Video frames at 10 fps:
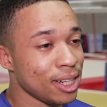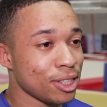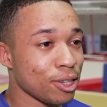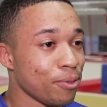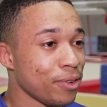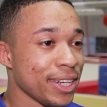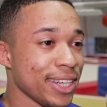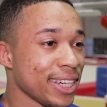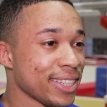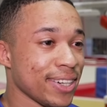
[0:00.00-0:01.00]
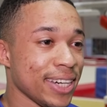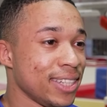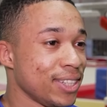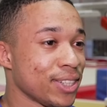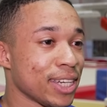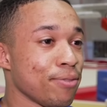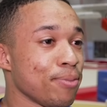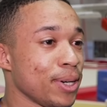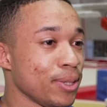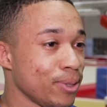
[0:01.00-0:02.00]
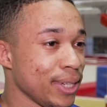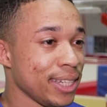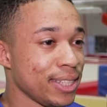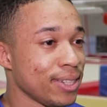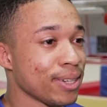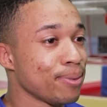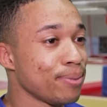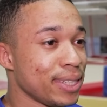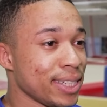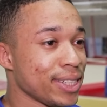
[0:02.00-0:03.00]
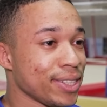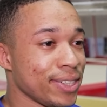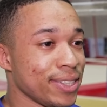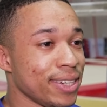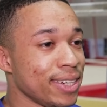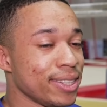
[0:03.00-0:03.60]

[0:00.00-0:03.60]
So I'm really excited to just give my all into the competition,